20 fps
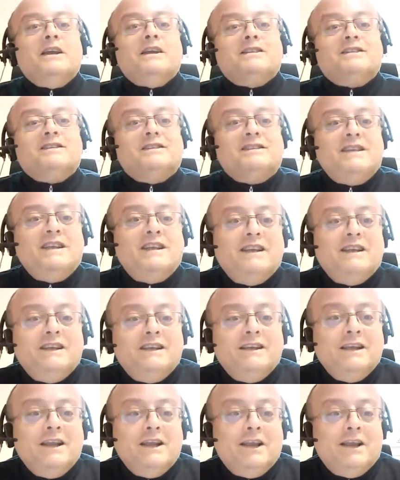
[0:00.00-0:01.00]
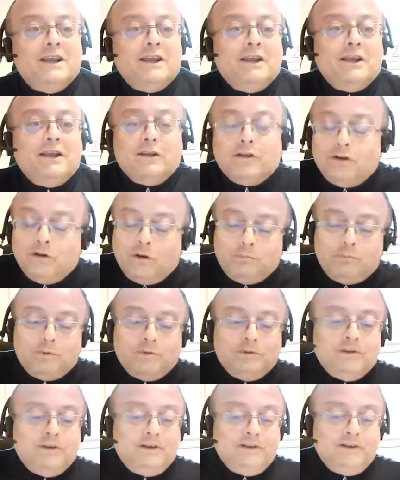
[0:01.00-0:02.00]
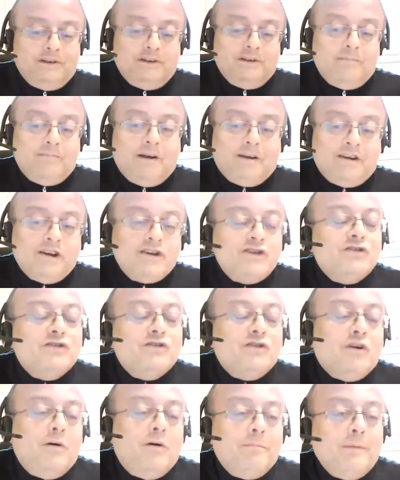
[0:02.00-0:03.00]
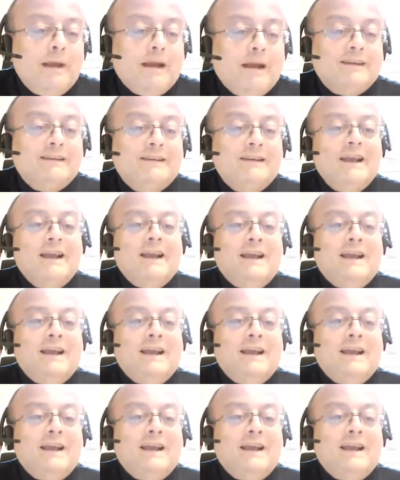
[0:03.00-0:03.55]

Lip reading: seeing a global migration compact